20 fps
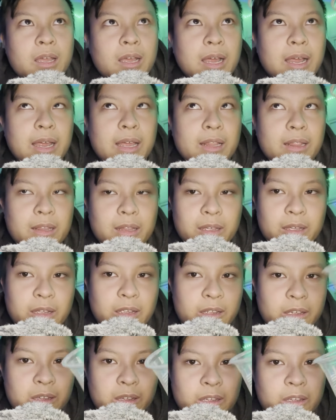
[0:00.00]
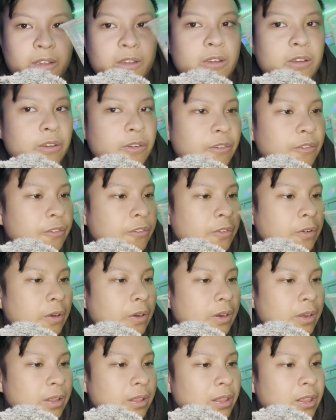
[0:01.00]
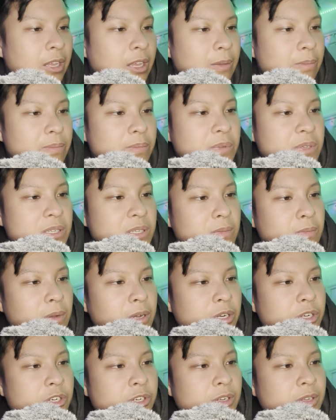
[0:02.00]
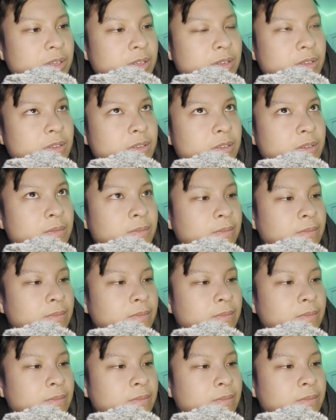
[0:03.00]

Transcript: I look for lip smudges